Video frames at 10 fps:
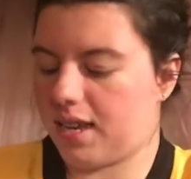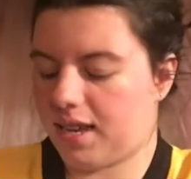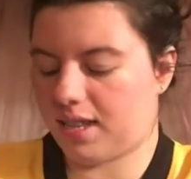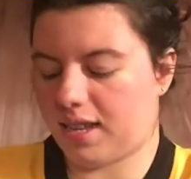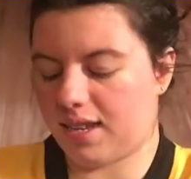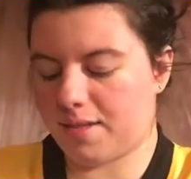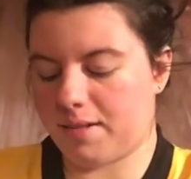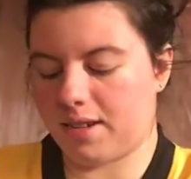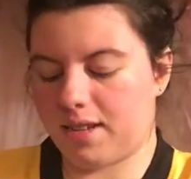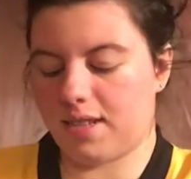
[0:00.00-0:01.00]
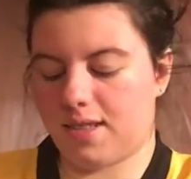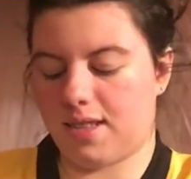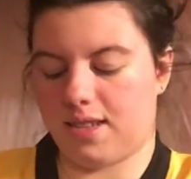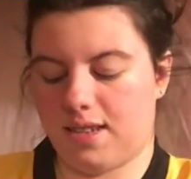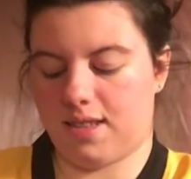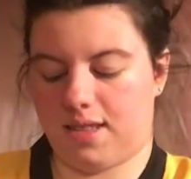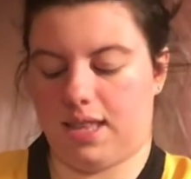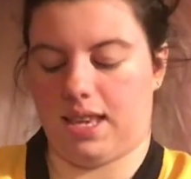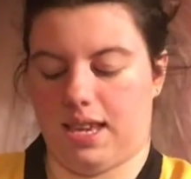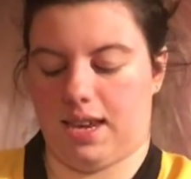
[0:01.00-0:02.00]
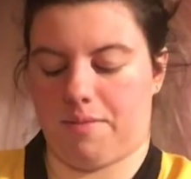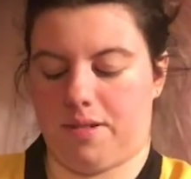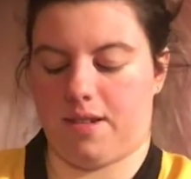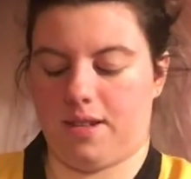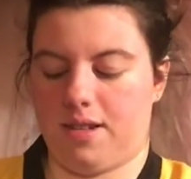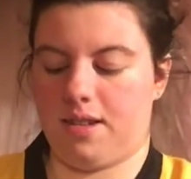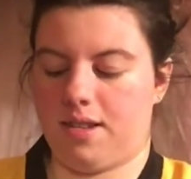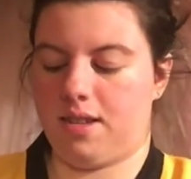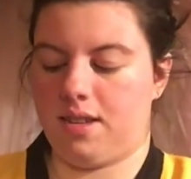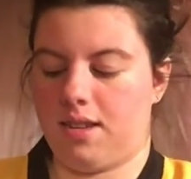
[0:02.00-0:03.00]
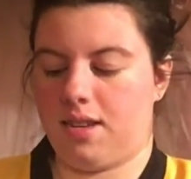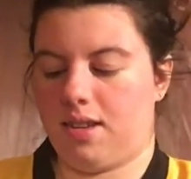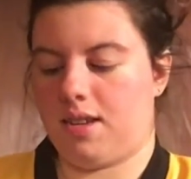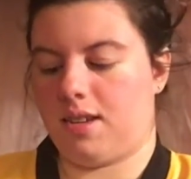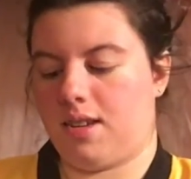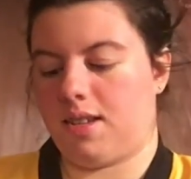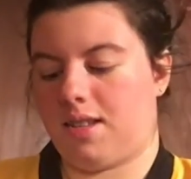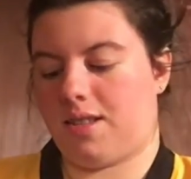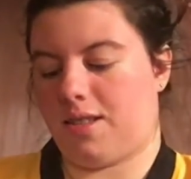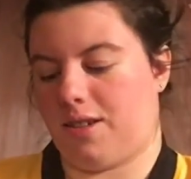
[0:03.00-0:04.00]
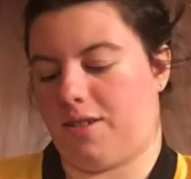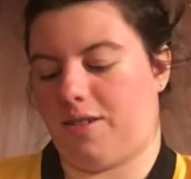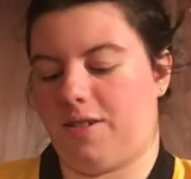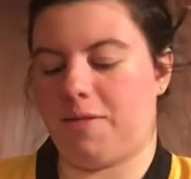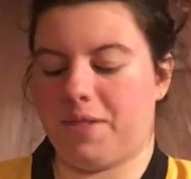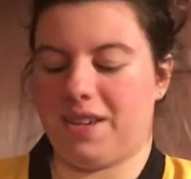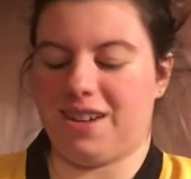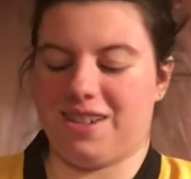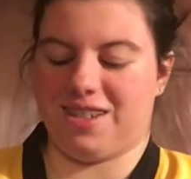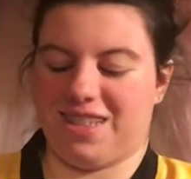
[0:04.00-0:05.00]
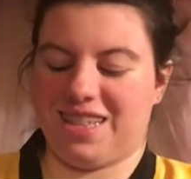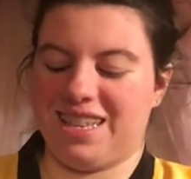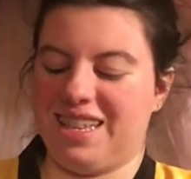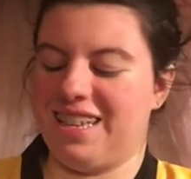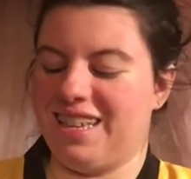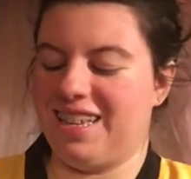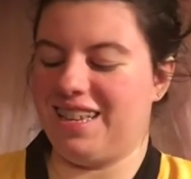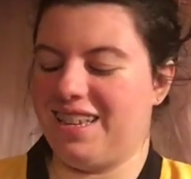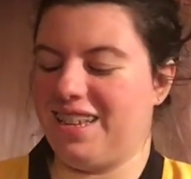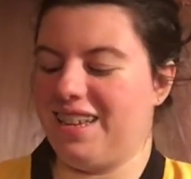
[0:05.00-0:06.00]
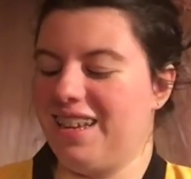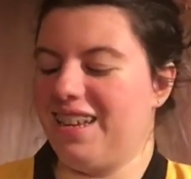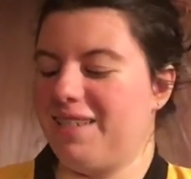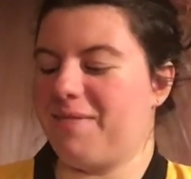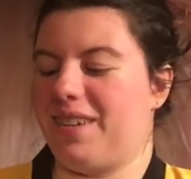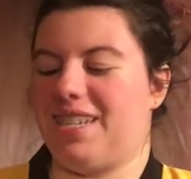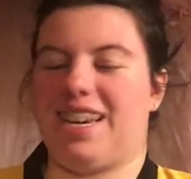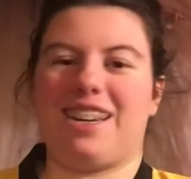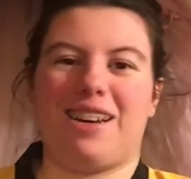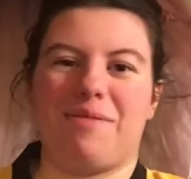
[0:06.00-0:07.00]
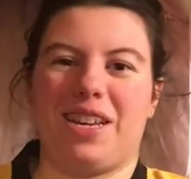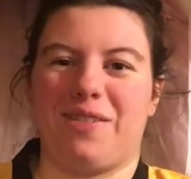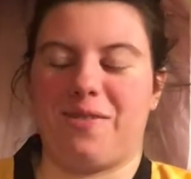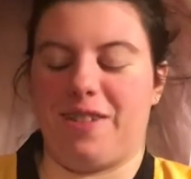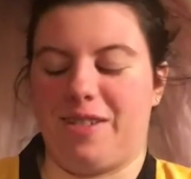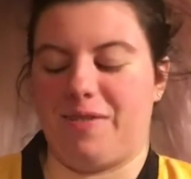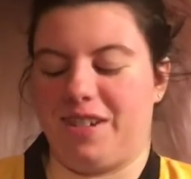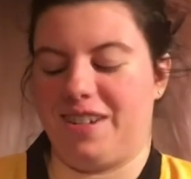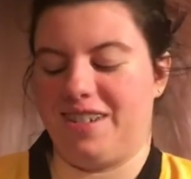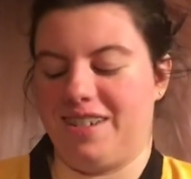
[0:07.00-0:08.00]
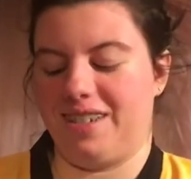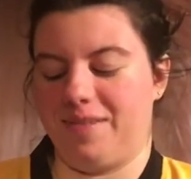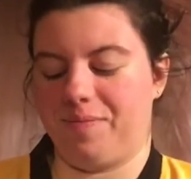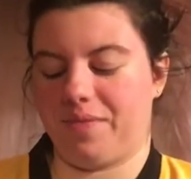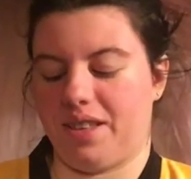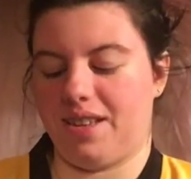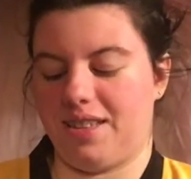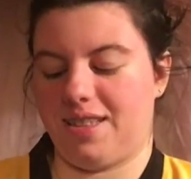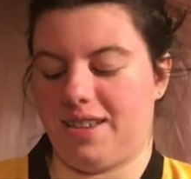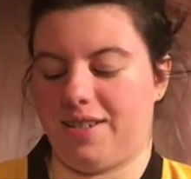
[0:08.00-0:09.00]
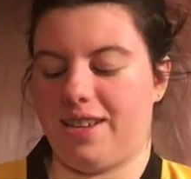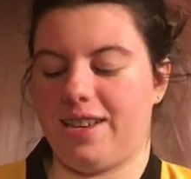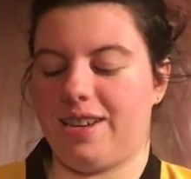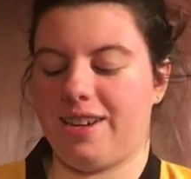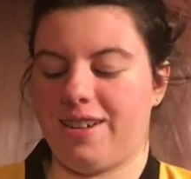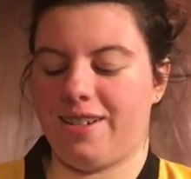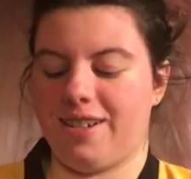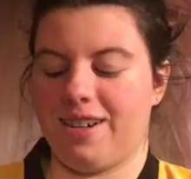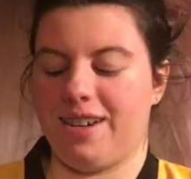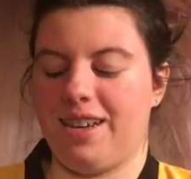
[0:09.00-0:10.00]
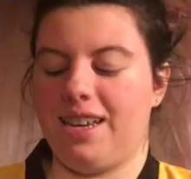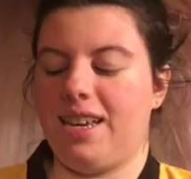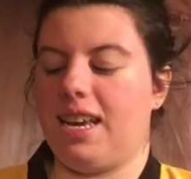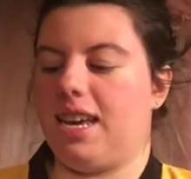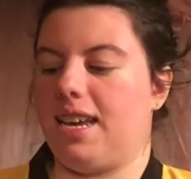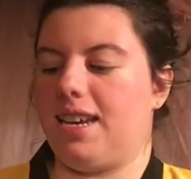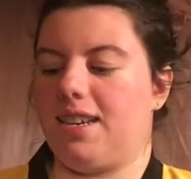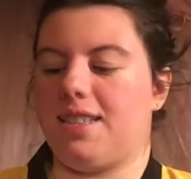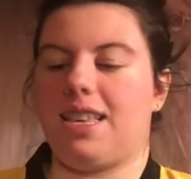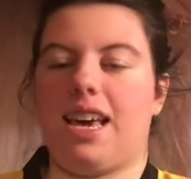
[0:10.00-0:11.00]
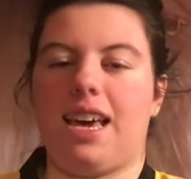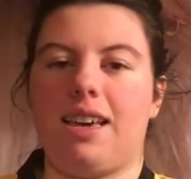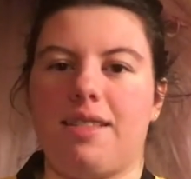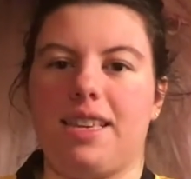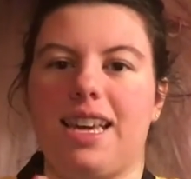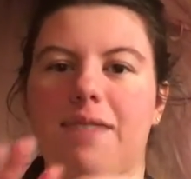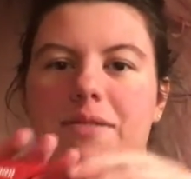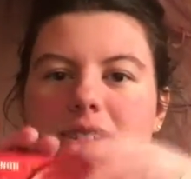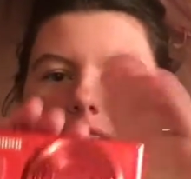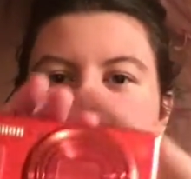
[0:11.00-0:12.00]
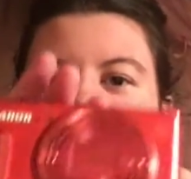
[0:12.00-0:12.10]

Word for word: And last but not least is the camera. So, oh my gosh, it's, my dad got me a red one. So here is the camera.